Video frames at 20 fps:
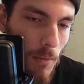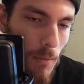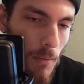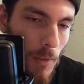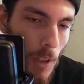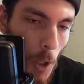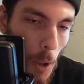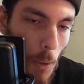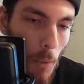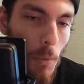
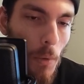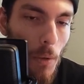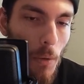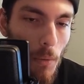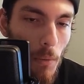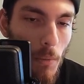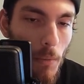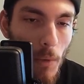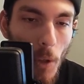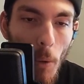you know,
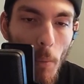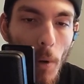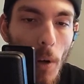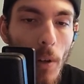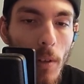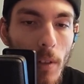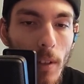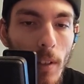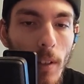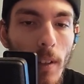you know
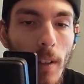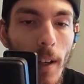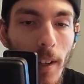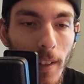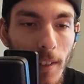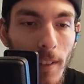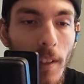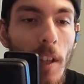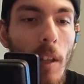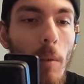Percy
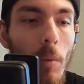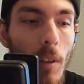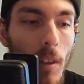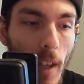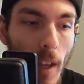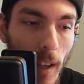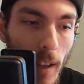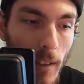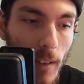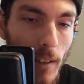exclaiming
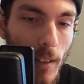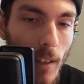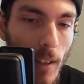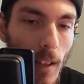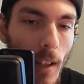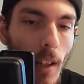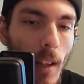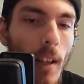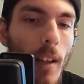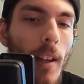that,
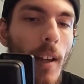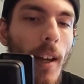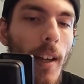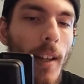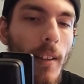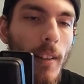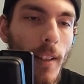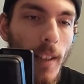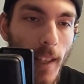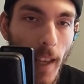
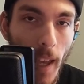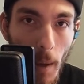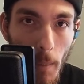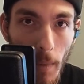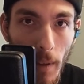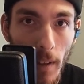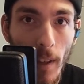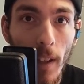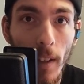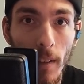and the camp,
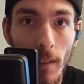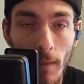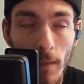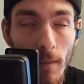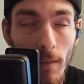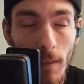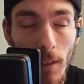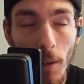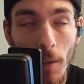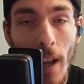eh,
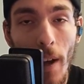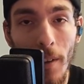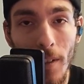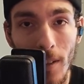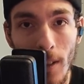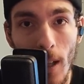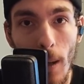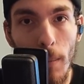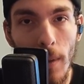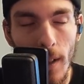you know, now
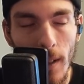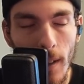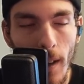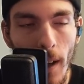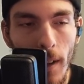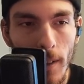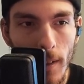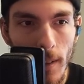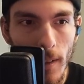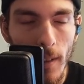accepting
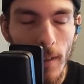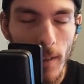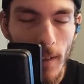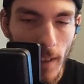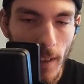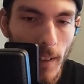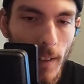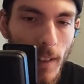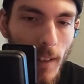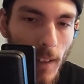Tyson is
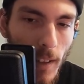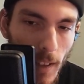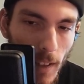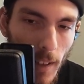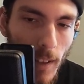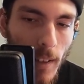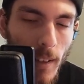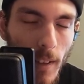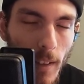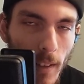like
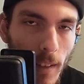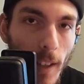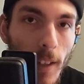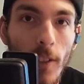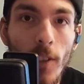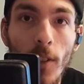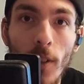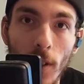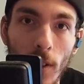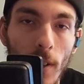
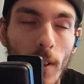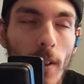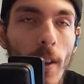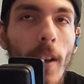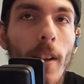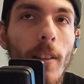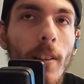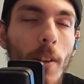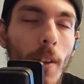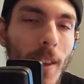that's good.
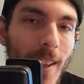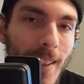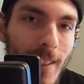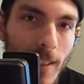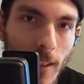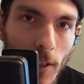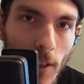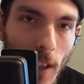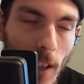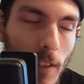That you know that is
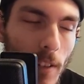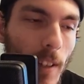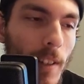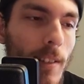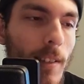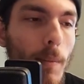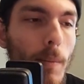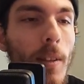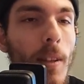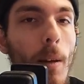a change. That
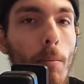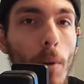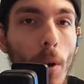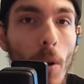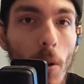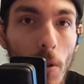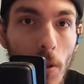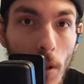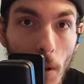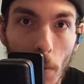is something that
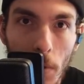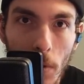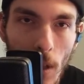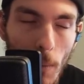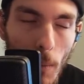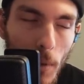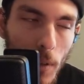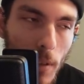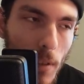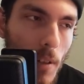Percy was
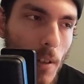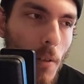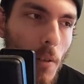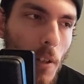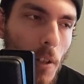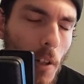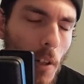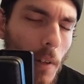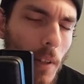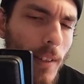able to do.
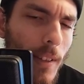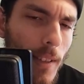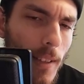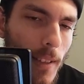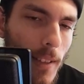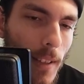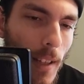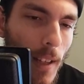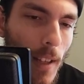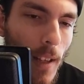You know, in
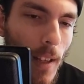this